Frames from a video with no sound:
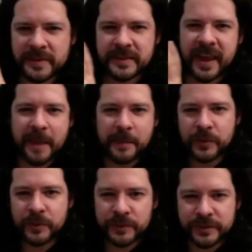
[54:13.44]
and
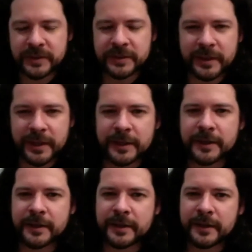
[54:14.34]
camels and like.
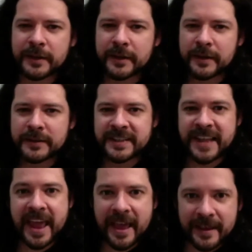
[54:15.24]
Mm-hmm.
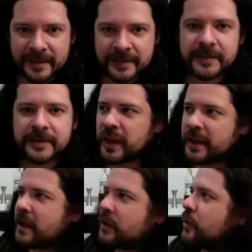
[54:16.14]
Sand. I,
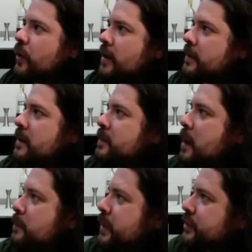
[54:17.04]
I don't know. I, I I
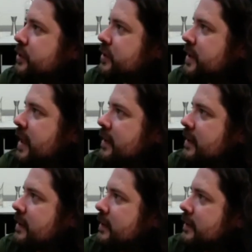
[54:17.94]
picture that
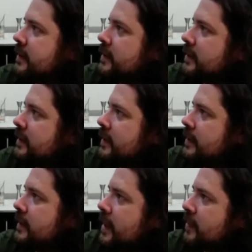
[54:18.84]

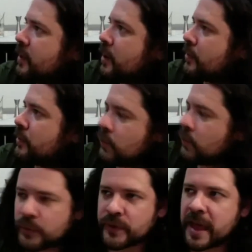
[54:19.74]
that north
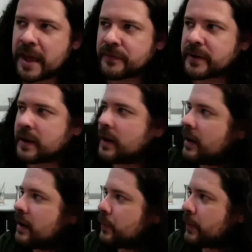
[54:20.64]
northern
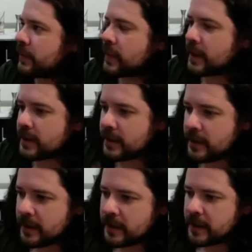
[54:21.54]
Africa with like
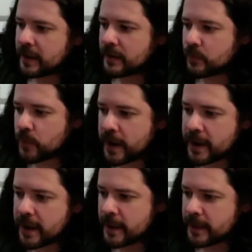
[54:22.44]

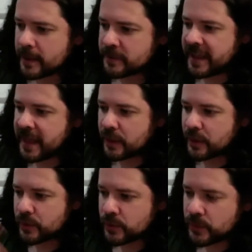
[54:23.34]
red and
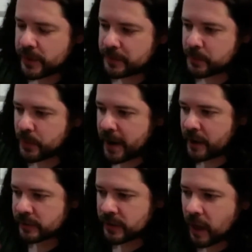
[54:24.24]
yellow and
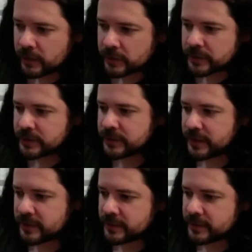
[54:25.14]
brown colors, and